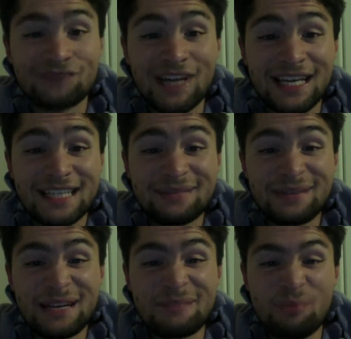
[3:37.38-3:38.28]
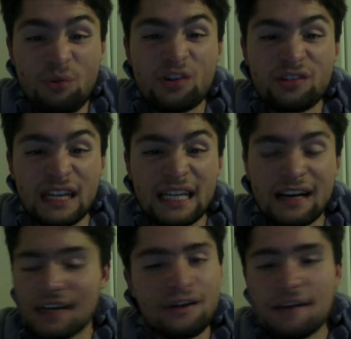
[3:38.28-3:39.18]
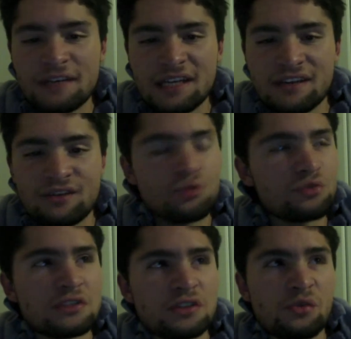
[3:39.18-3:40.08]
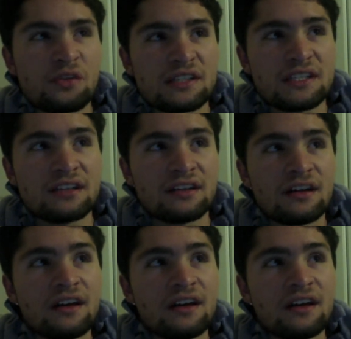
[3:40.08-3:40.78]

guess I'm kind of boring right now. I don't have any cool stories either.